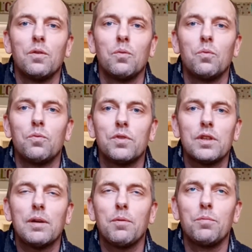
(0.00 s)

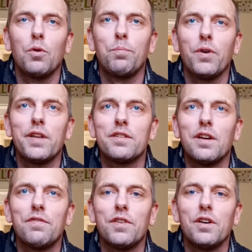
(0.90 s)
A couple more points
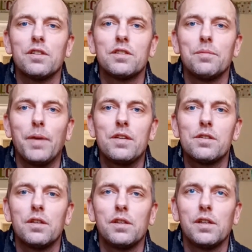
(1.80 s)
I forgot to
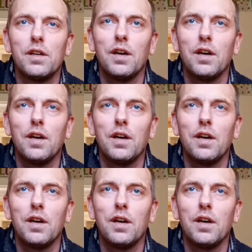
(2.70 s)
mention.